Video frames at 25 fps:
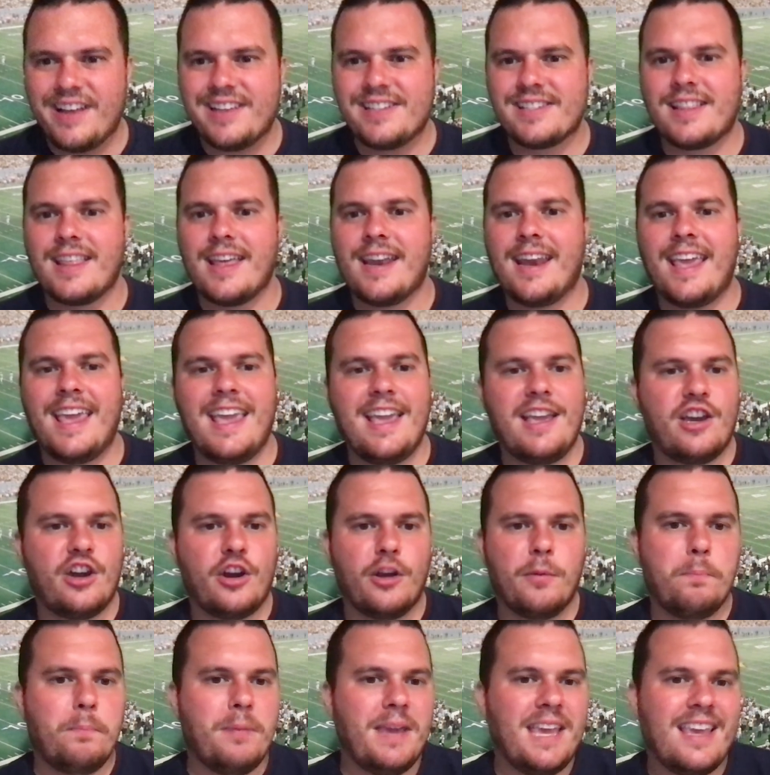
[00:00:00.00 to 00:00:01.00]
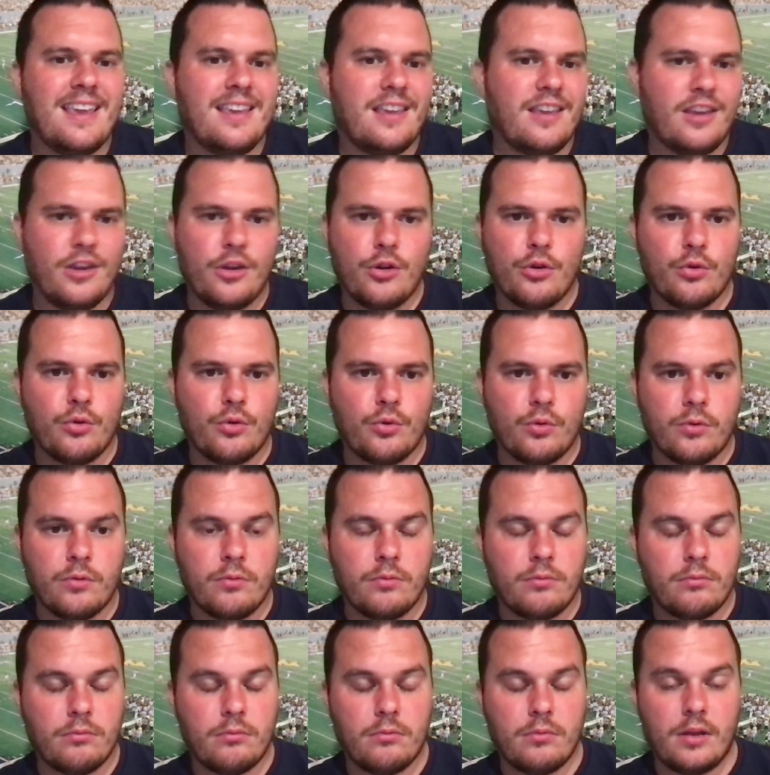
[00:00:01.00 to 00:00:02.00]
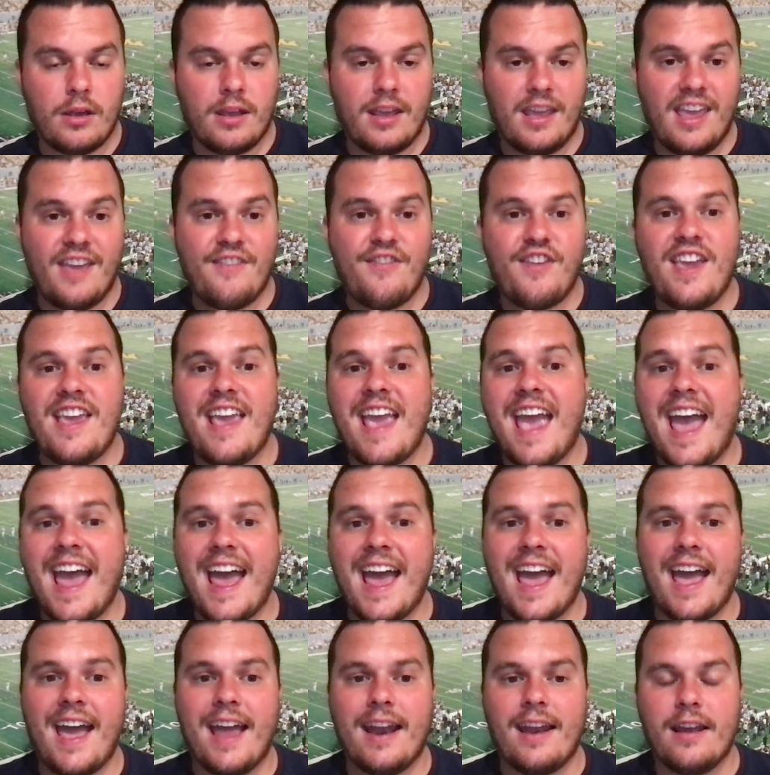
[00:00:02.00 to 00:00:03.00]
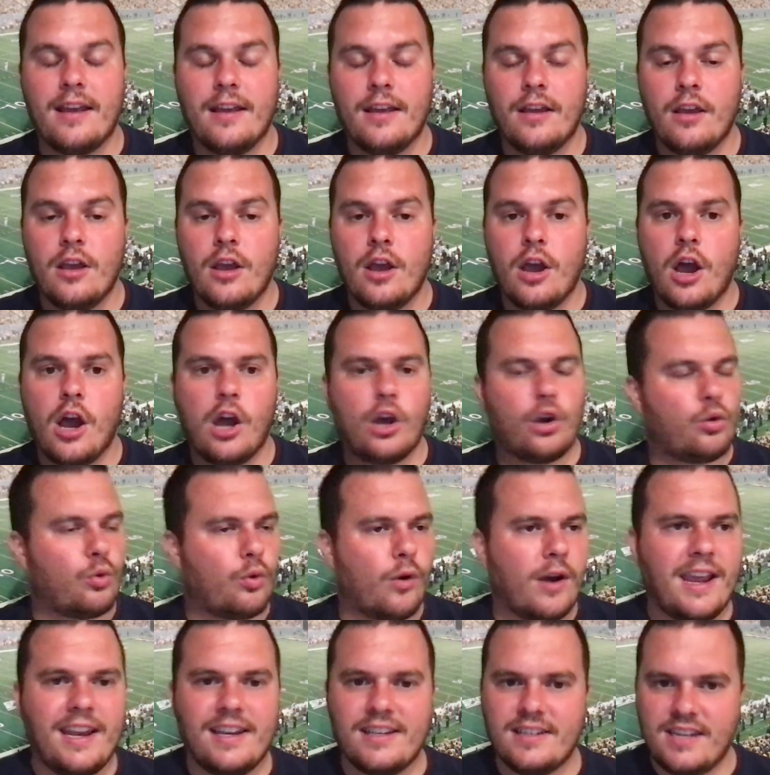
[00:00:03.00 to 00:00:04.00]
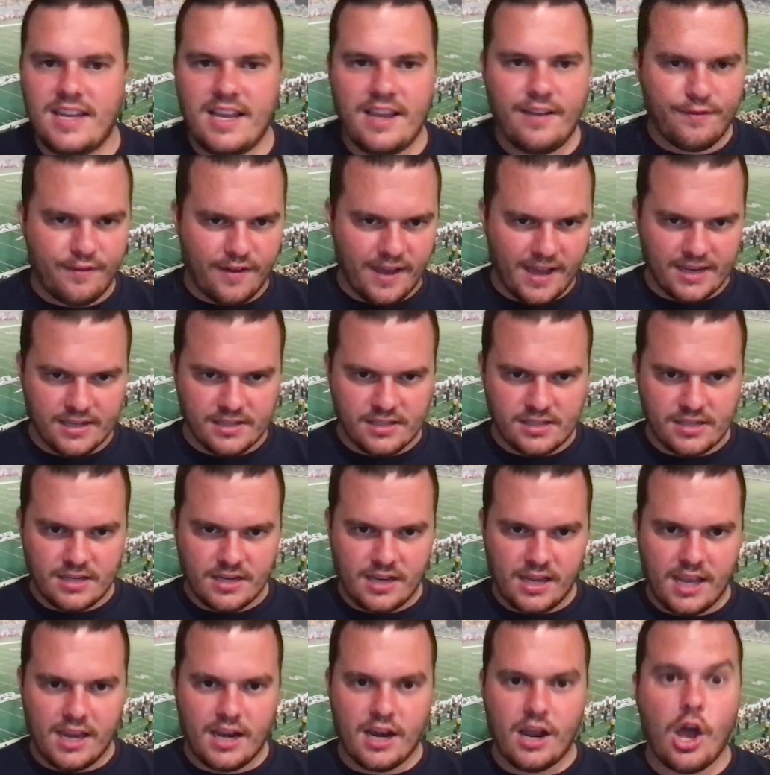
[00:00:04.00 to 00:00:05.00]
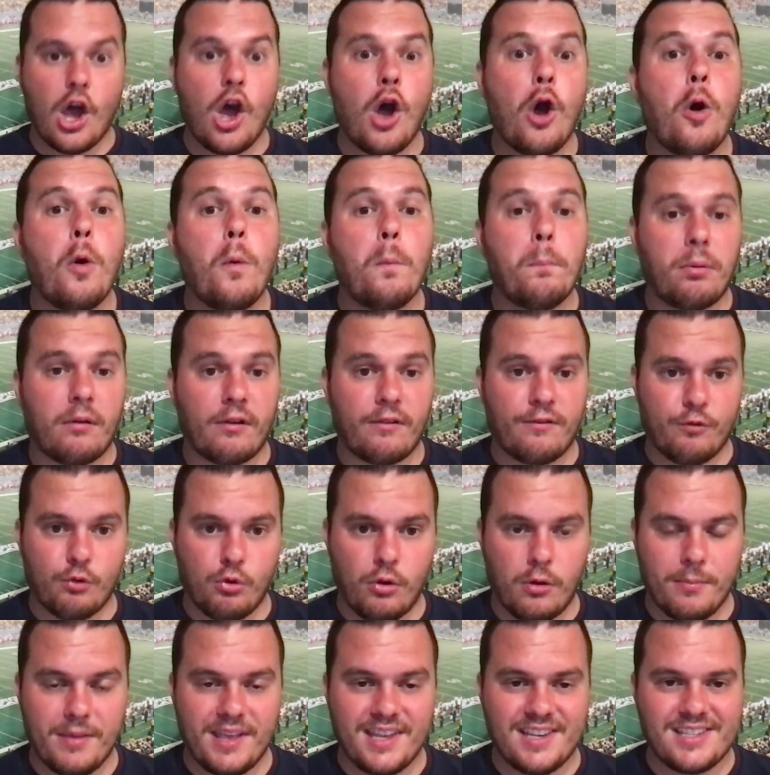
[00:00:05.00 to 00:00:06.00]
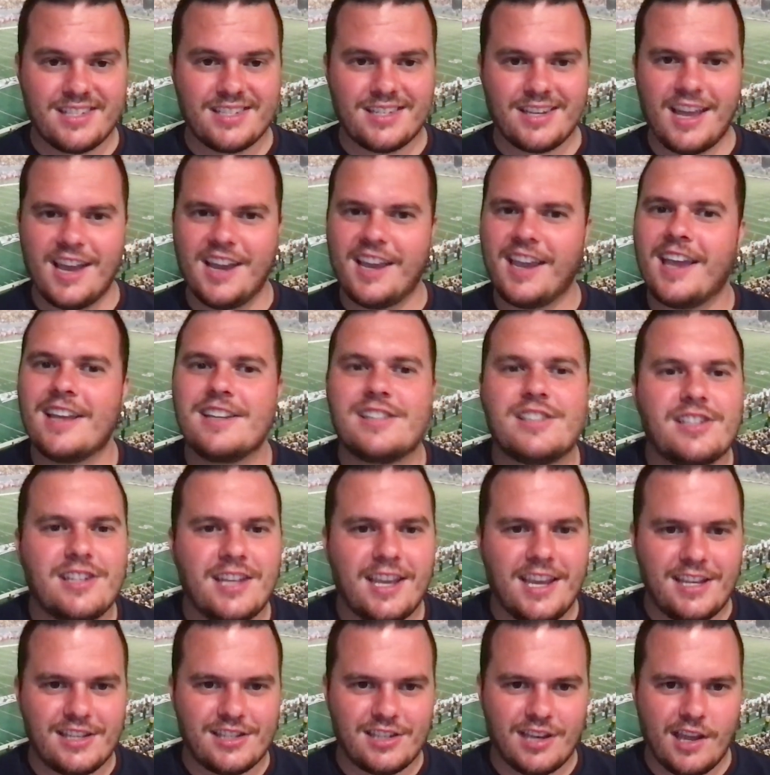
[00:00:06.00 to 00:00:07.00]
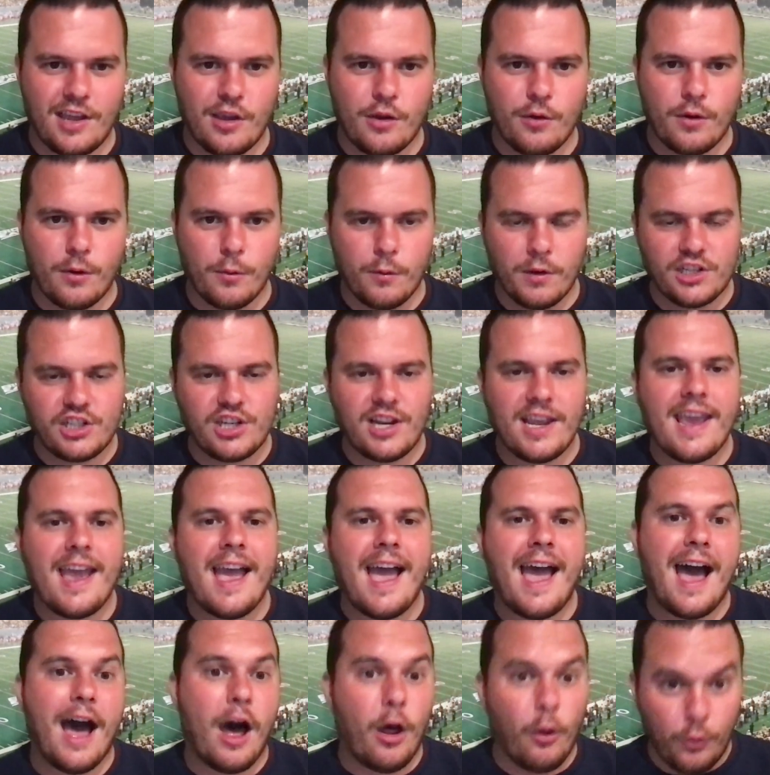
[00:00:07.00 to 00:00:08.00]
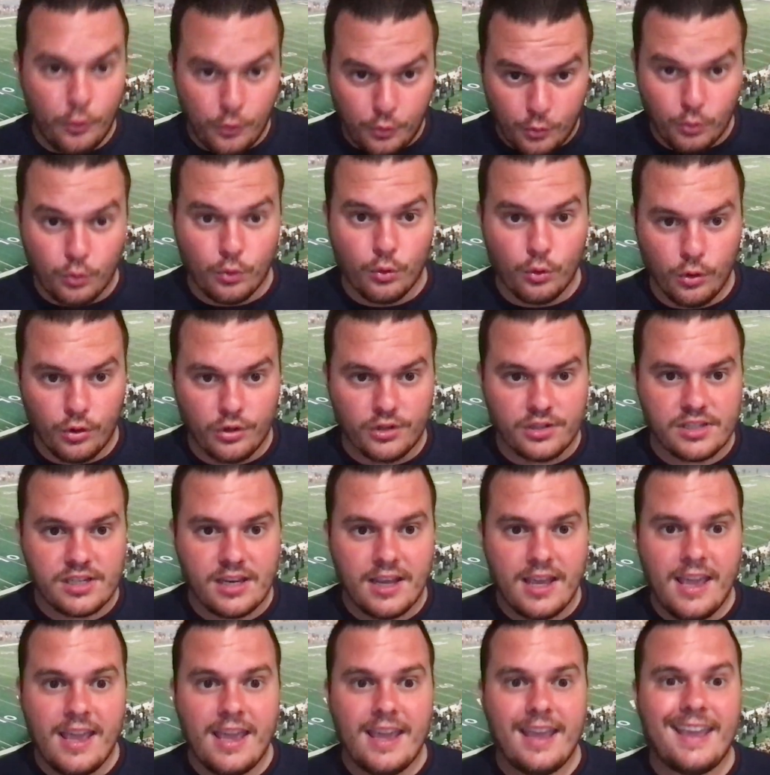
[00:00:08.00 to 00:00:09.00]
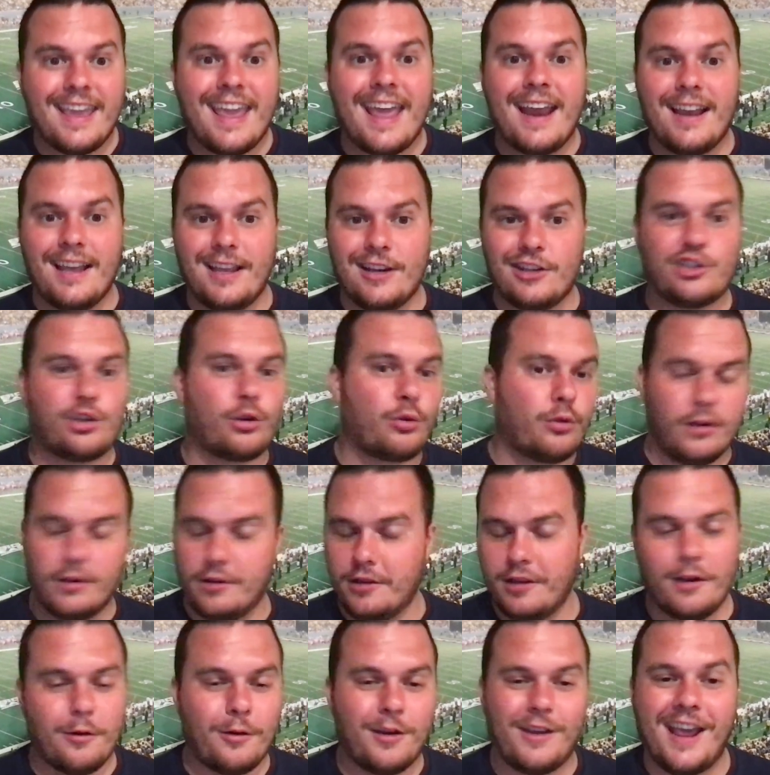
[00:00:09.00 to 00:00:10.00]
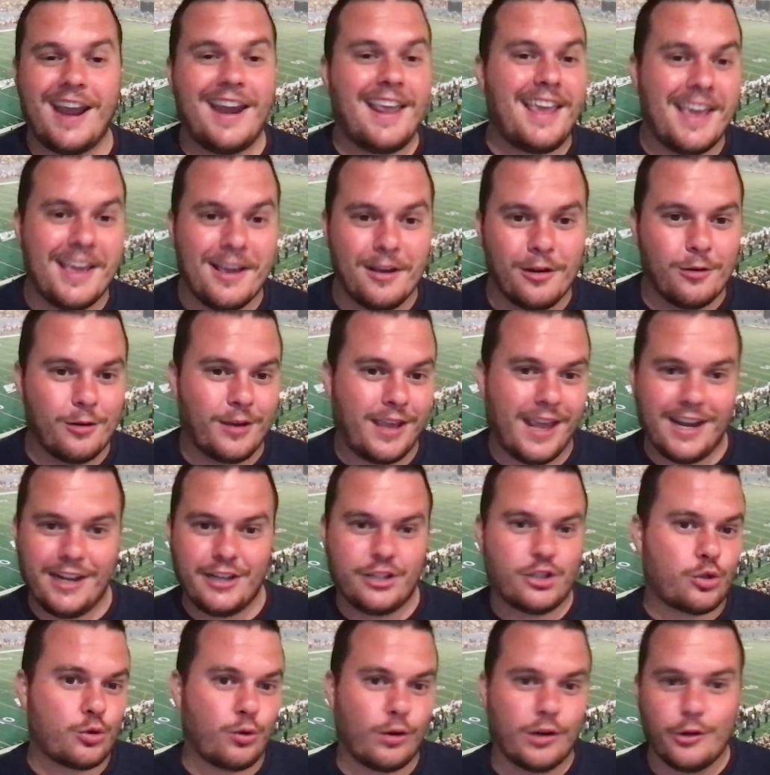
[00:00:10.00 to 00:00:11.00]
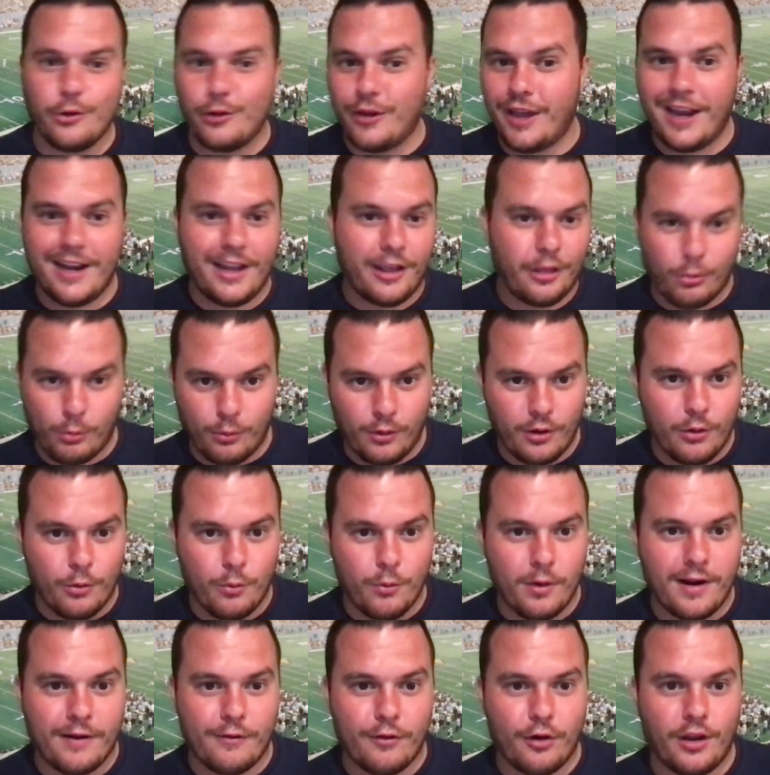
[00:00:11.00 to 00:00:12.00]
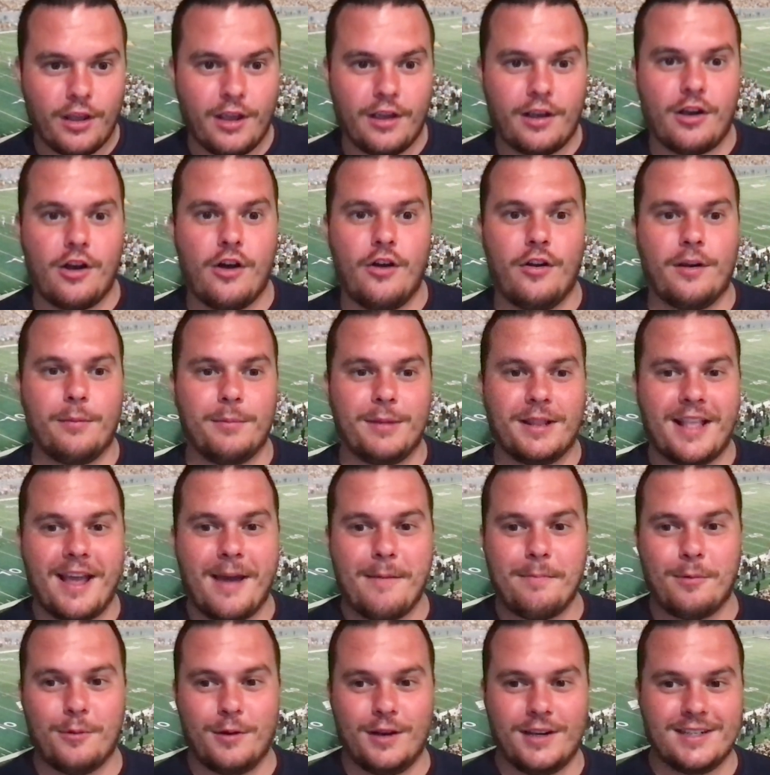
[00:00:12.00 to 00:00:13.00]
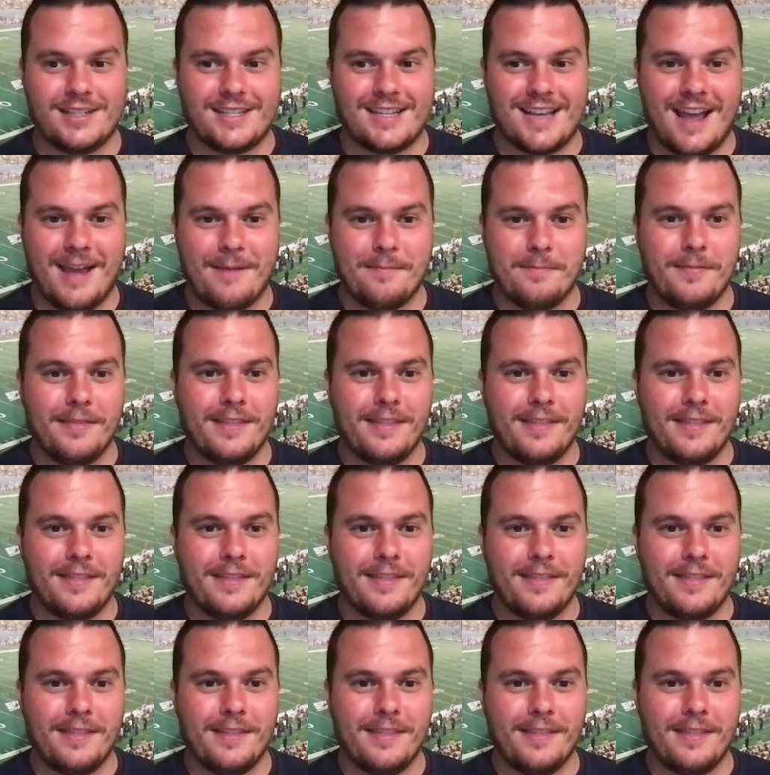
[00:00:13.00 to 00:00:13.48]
that he could beat you if he had a great defense in a home performance against TCU in which he outduels Kenny Hill, Kenny Trill, Kenny Thrill, whatever you called him at that point in time.